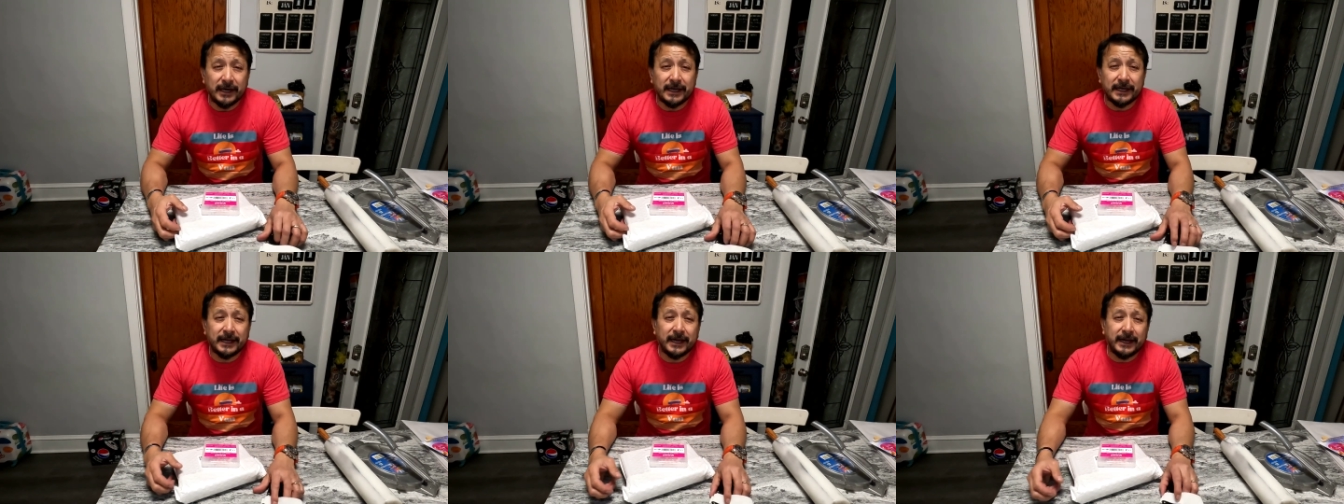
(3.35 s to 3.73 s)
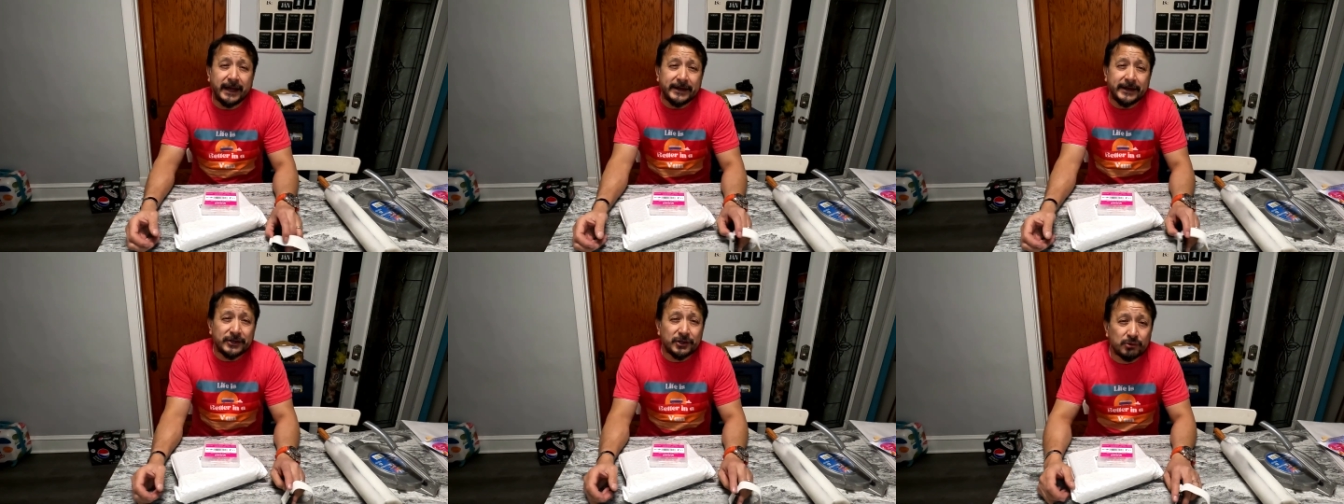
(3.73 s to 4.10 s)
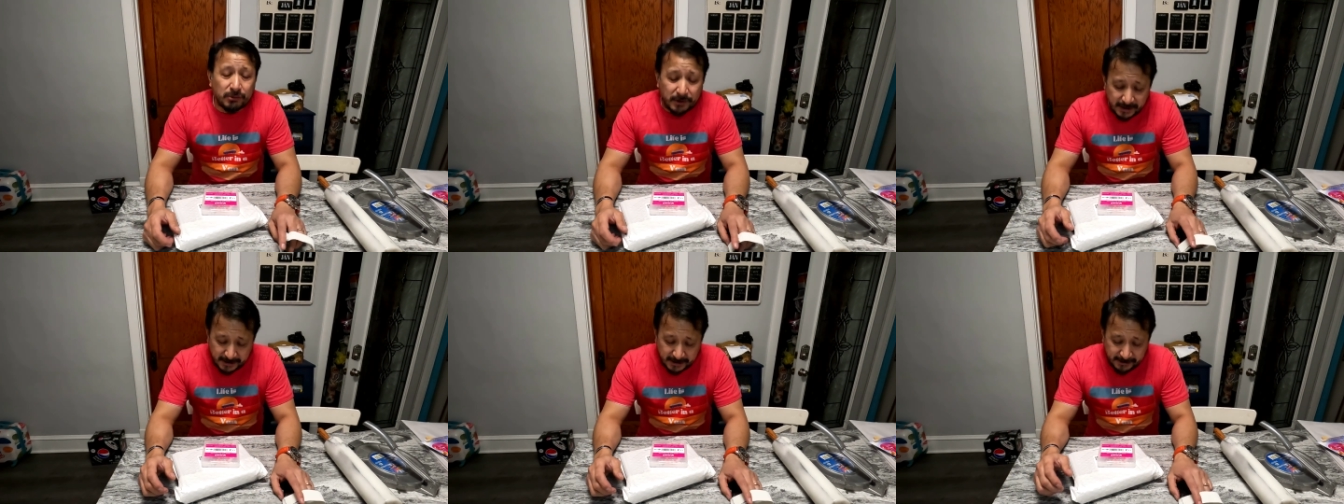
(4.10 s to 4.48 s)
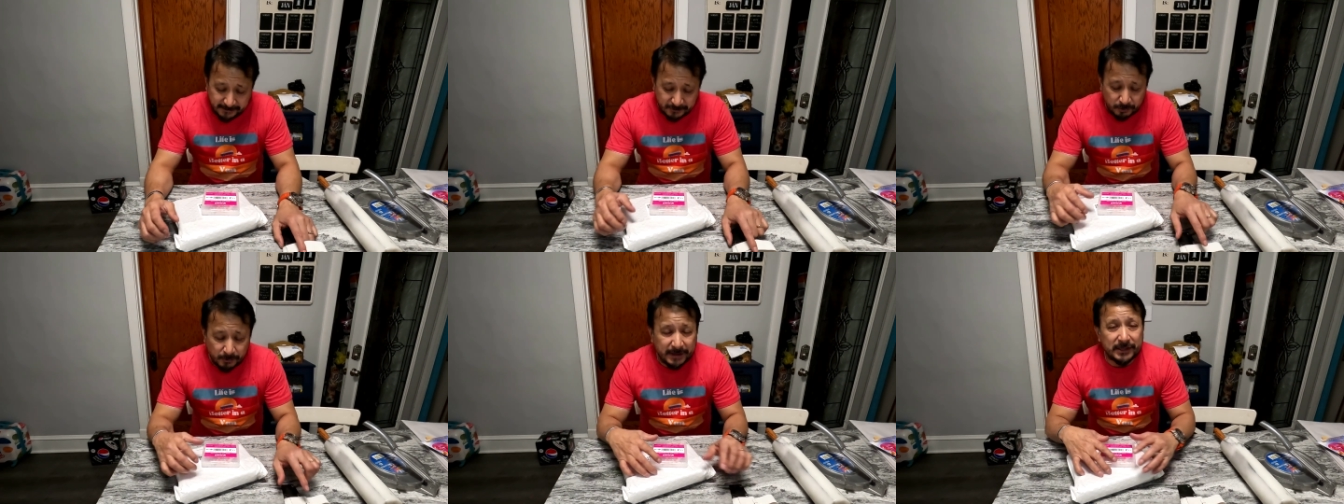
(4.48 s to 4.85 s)
aka
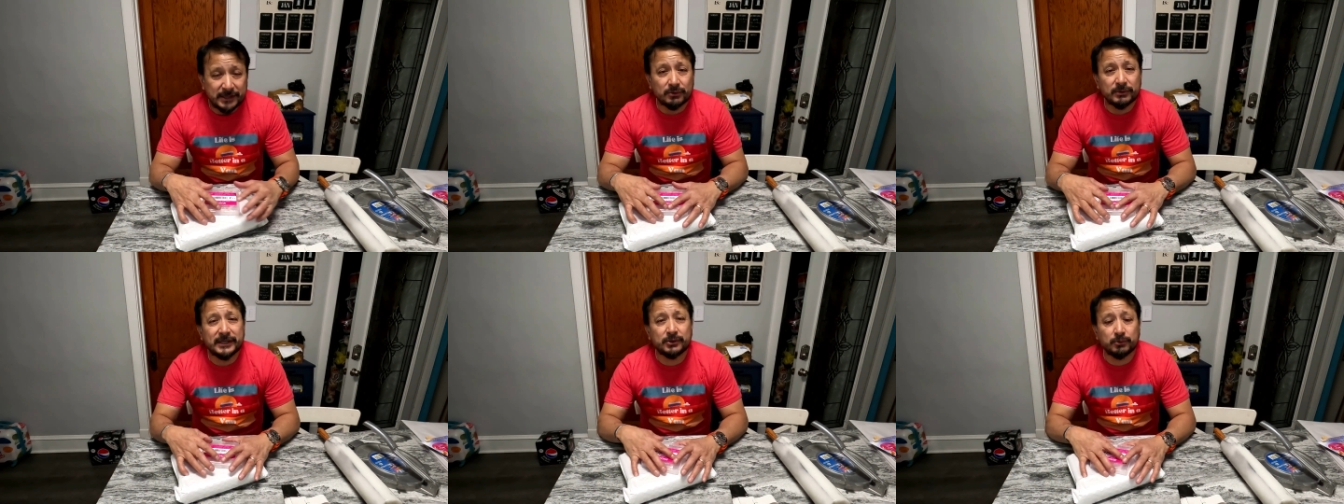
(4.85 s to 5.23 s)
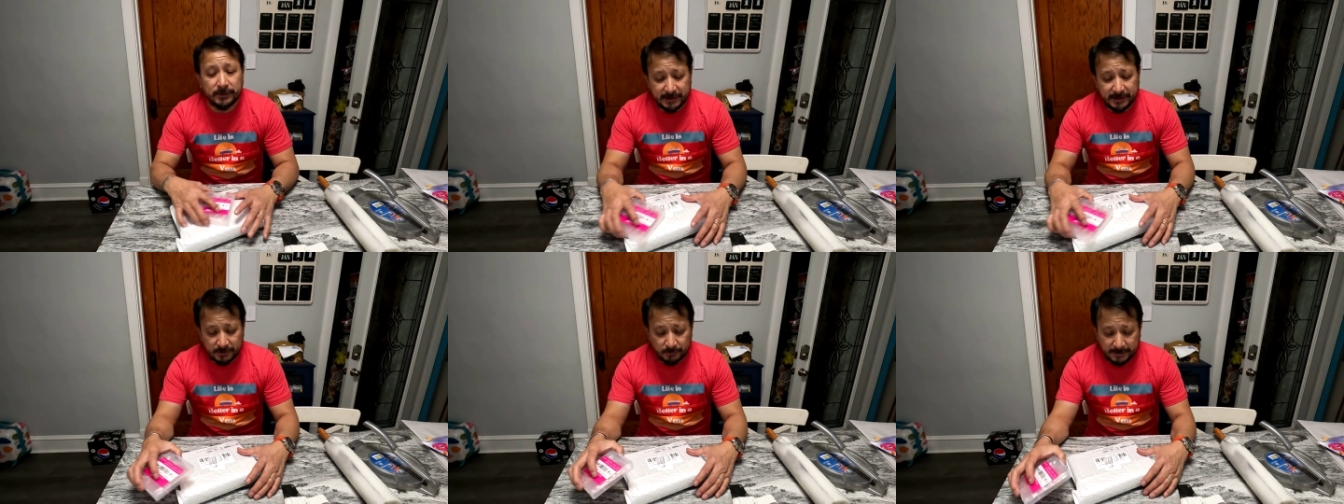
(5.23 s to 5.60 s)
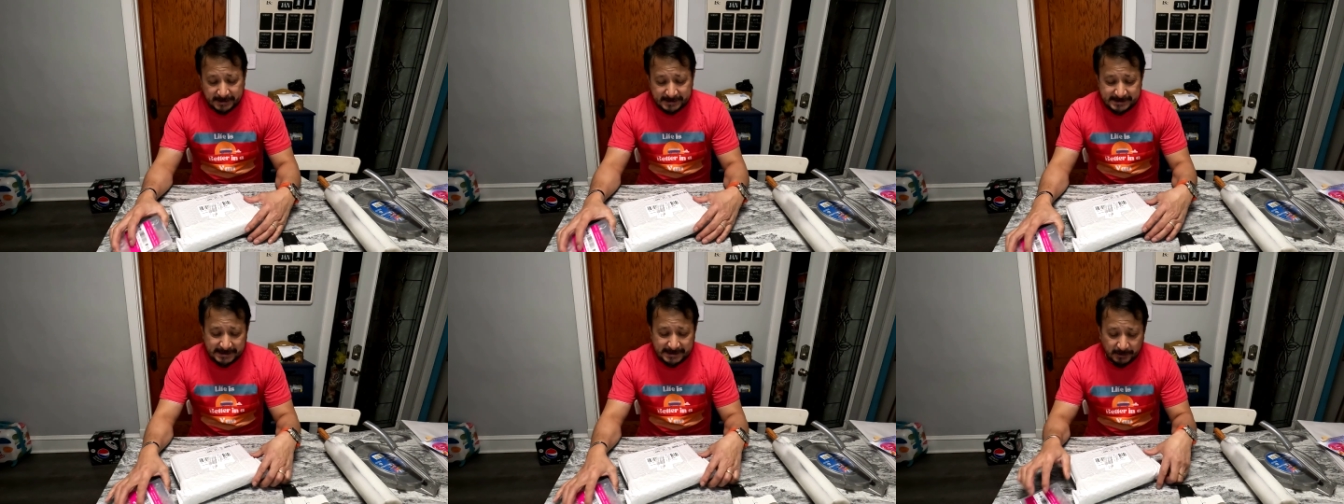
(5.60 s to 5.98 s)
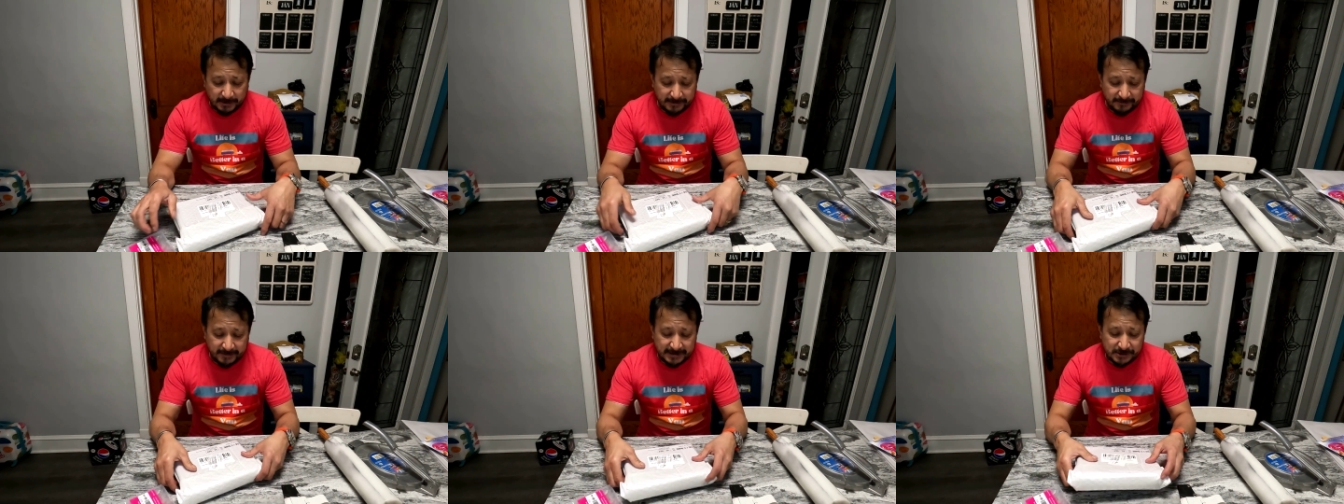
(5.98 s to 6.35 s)
Triv2323,
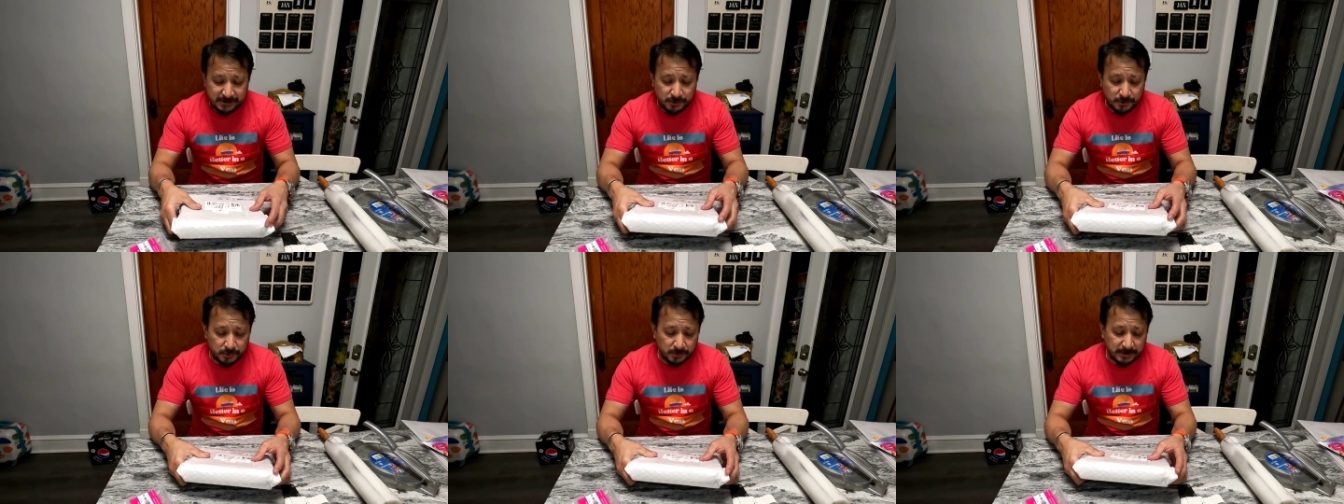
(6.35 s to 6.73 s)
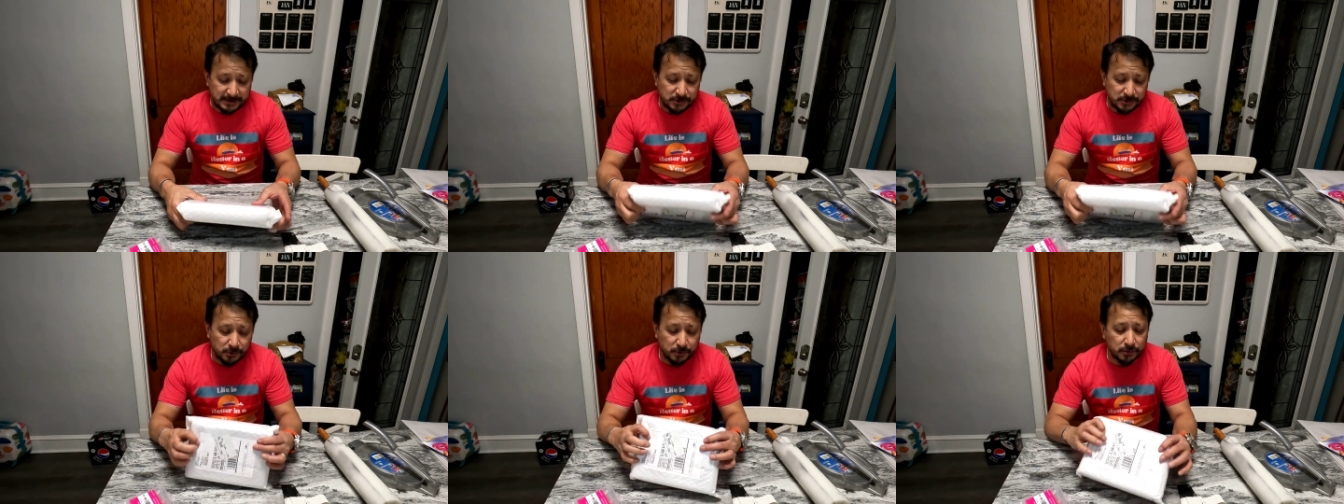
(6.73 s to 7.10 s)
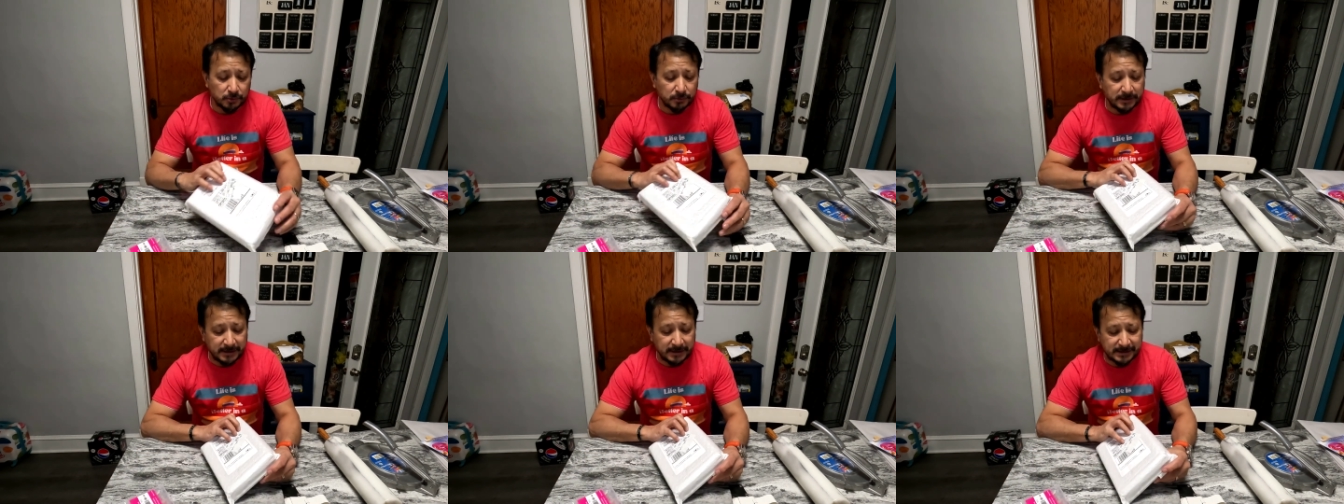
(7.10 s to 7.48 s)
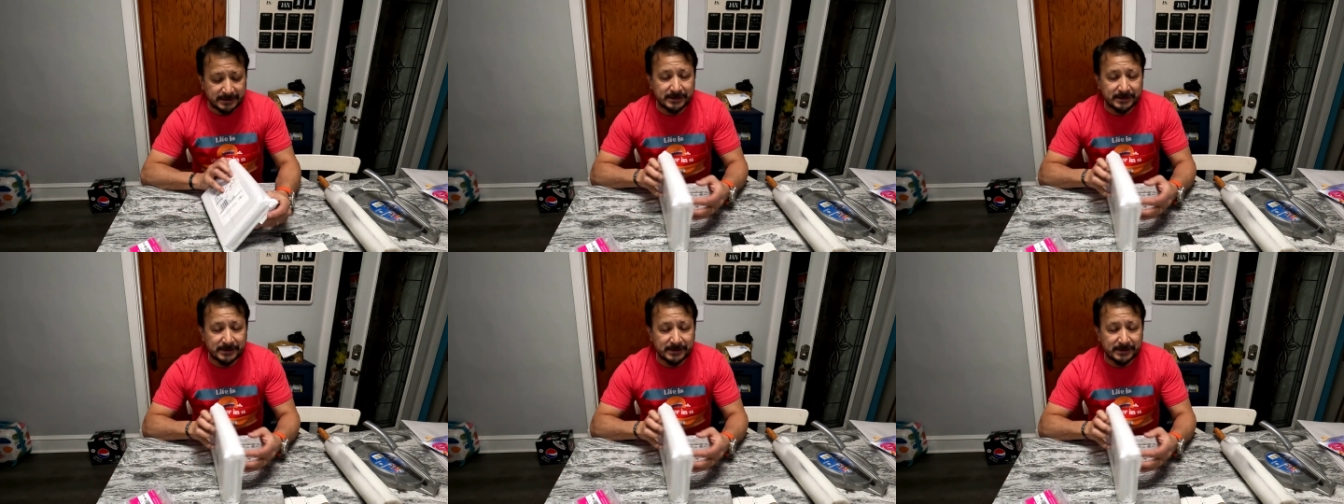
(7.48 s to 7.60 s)
TREV2323.